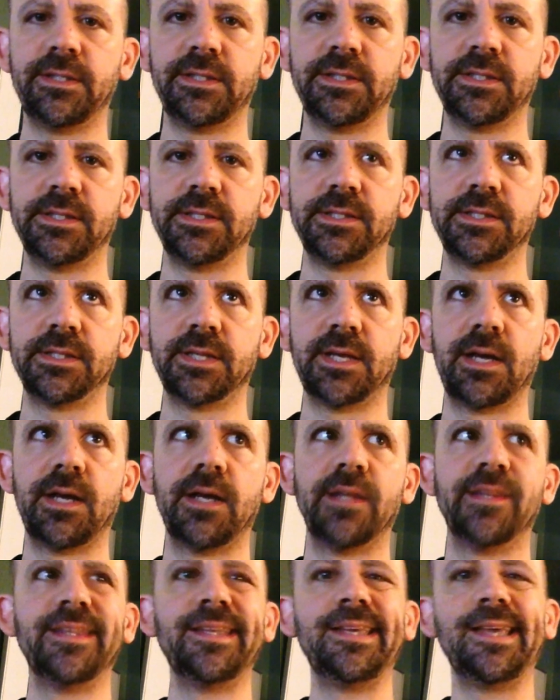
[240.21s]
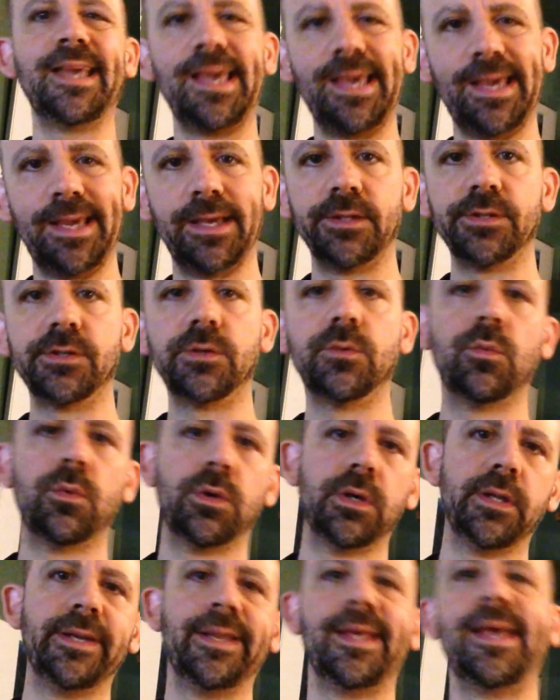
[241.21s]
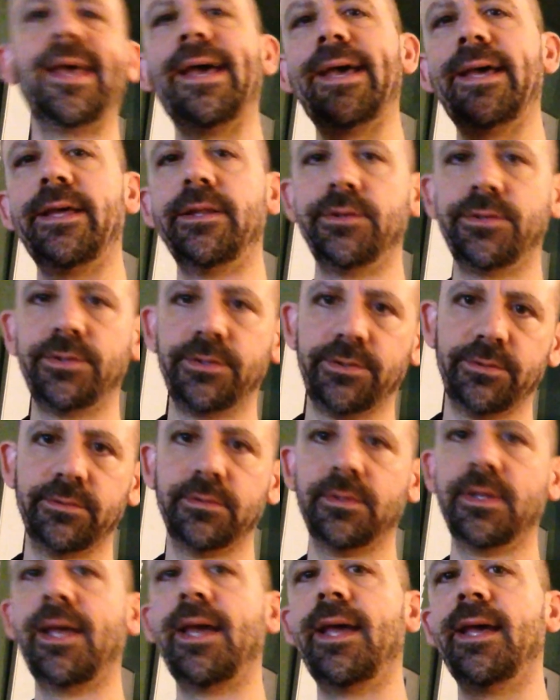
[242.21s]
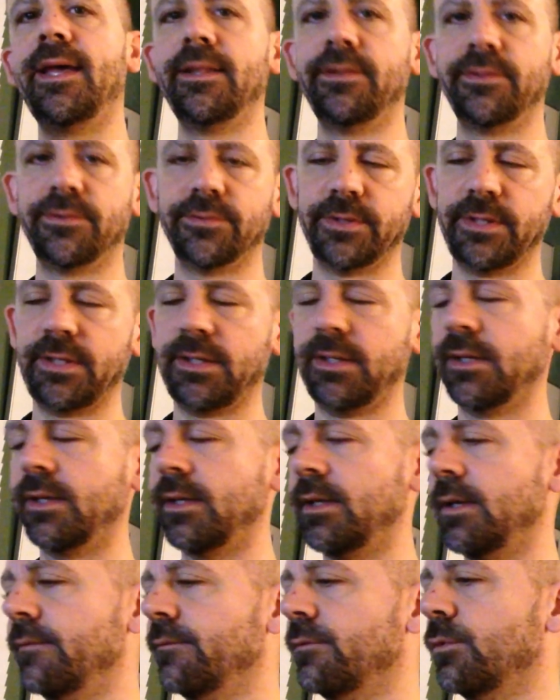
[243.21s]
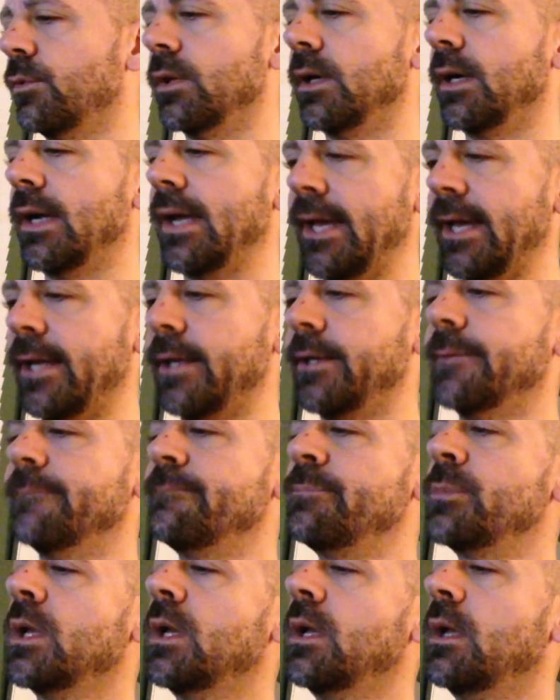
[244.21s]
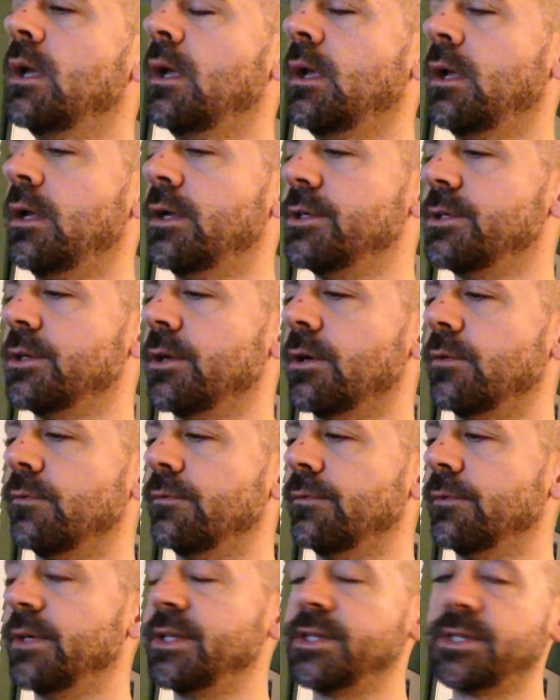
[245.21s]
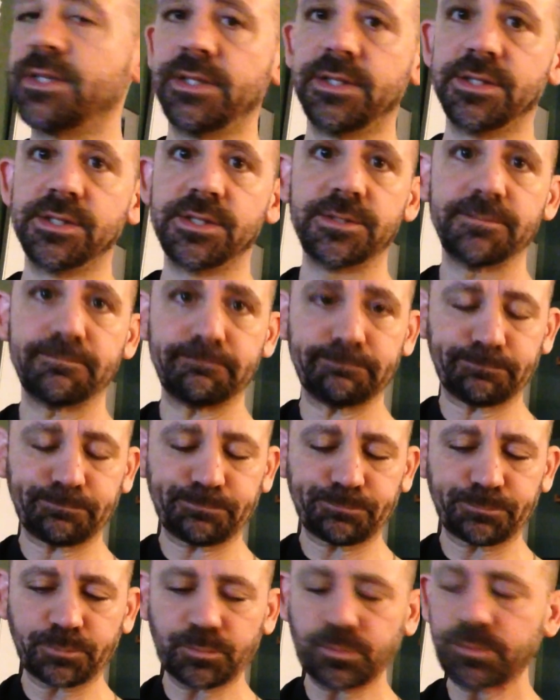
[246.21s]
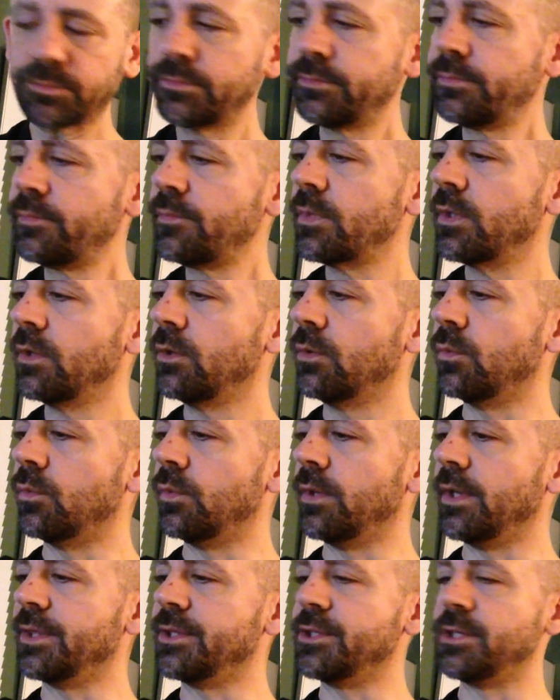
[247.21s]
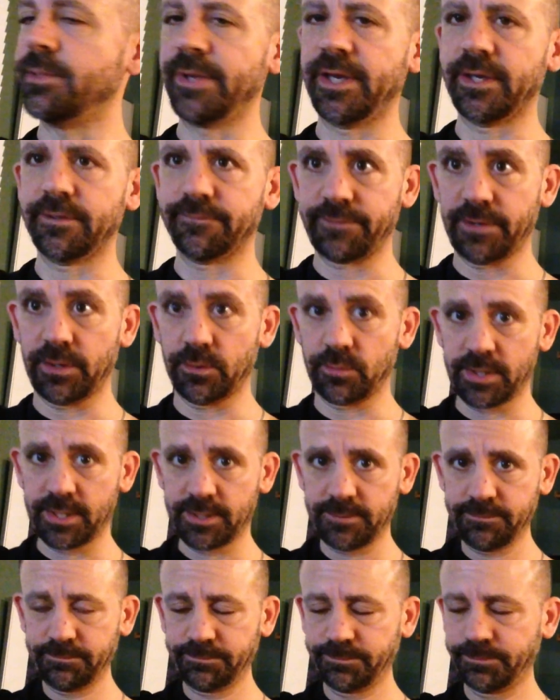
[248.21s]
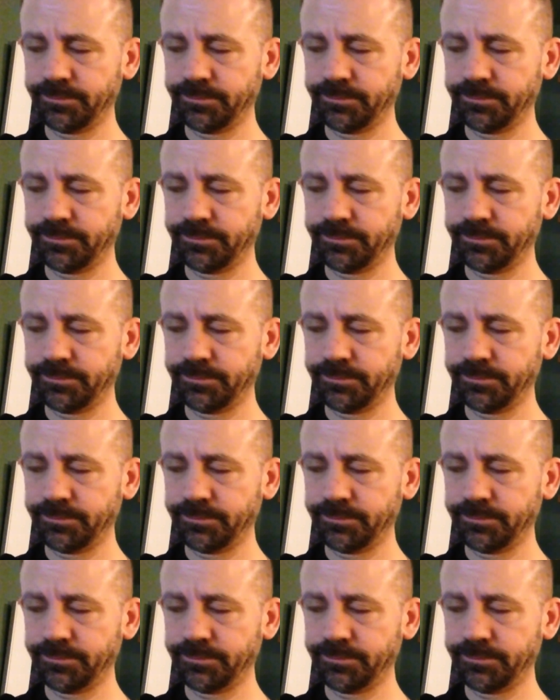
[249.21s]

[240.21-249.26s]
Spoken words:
is on the ands, 1 and 2 and 3 and 4 and. So for instance, with Jamaica Farewell,